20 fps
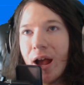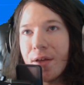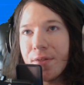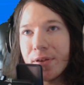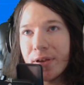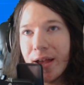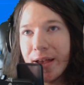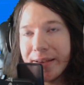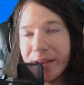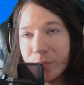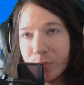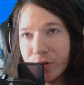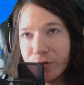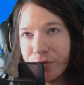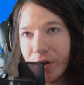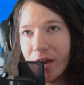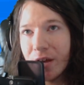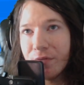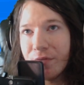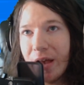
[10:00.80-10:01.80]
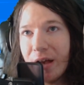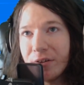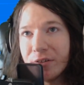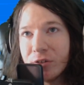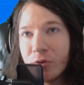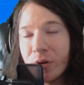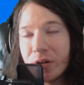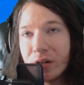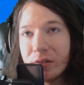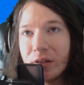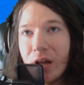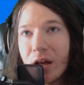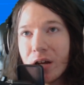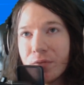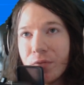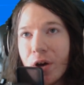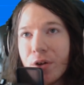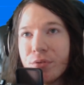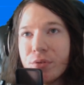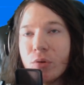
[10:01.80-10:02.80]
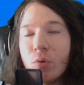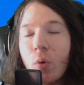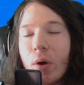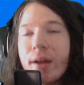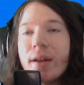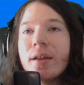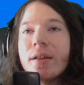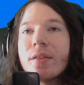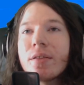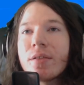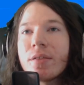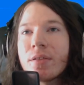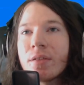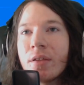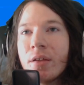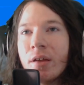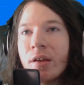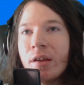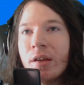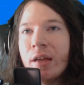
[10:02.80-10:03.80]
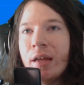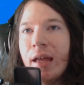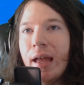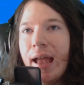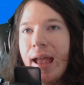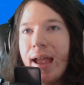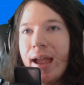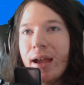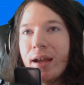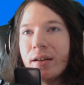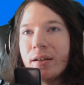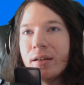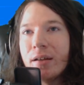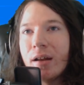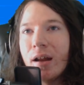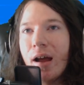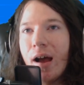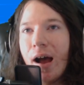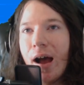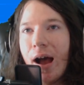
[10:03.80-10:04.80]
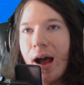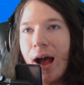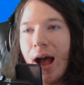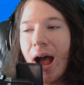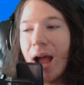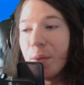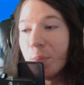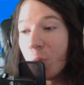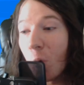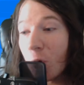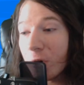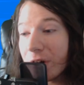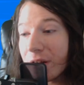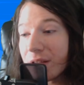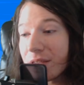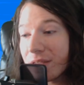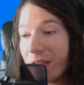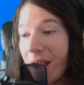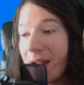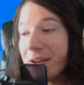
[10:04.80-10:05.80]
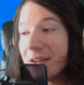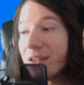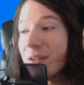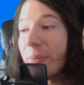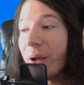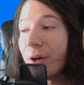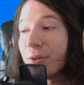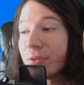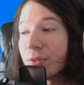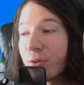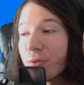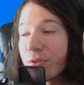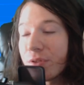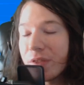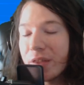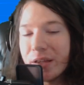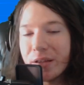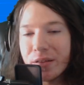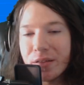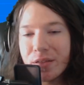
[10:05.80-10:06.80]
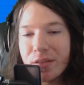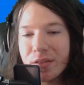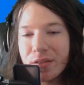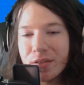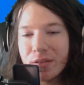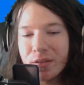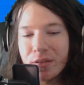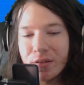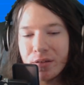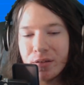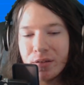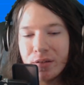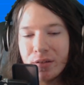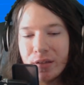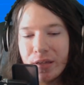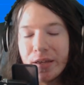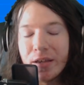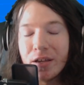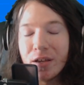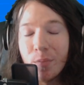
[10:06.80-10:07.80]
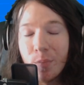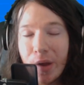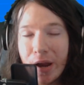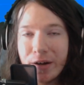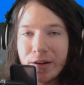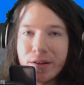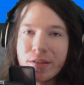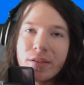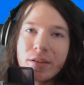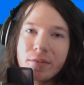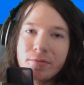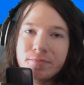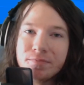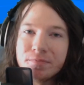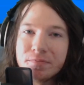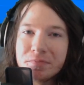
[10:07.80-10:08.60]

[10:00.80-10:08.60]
I think I can provide value in a lot of other ways. And I'm more excited about those things in comparison.